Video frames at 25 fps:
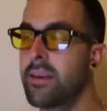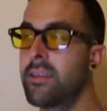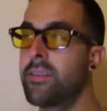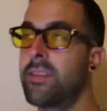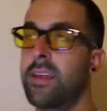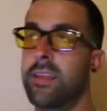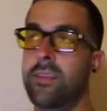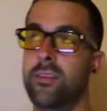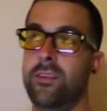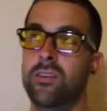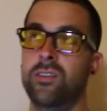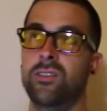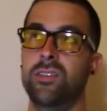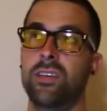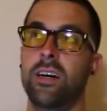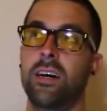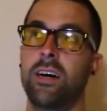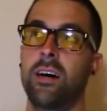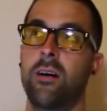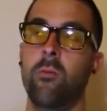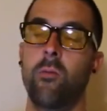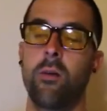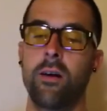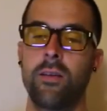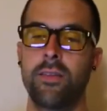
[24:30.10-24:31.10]
Then there's
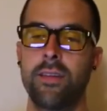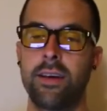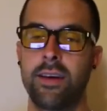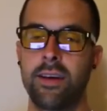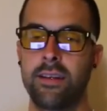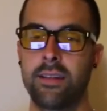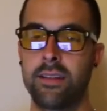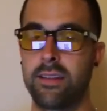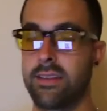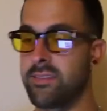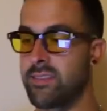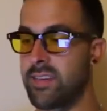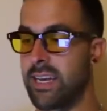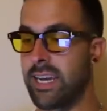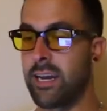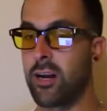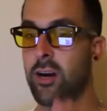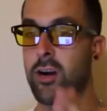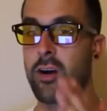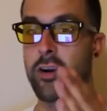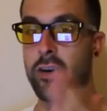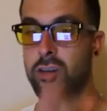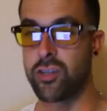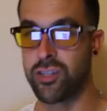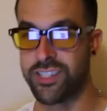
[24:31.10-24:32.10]
one that is like
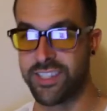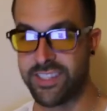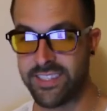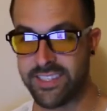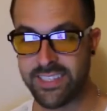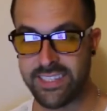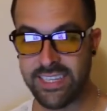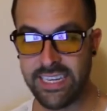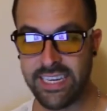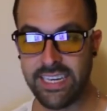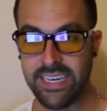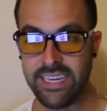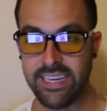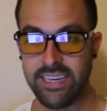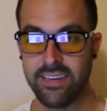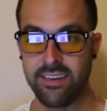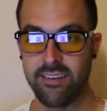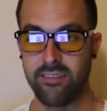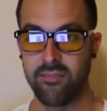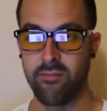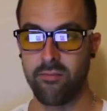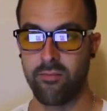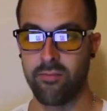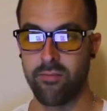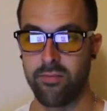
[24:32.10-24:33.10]
urgency,
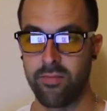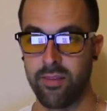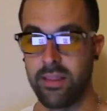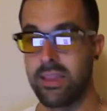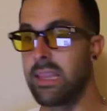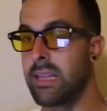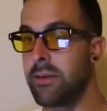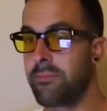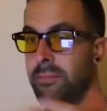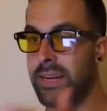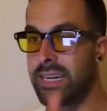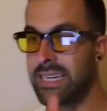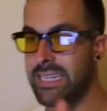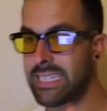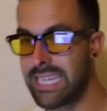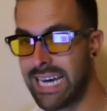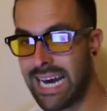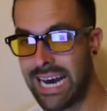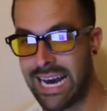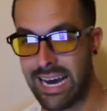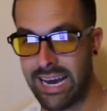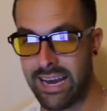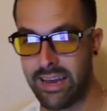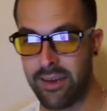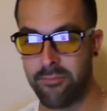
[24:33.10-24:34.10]
limited
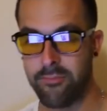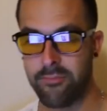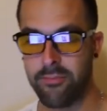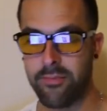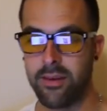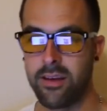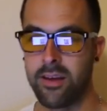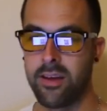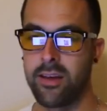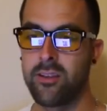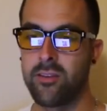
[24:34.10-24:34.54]
time.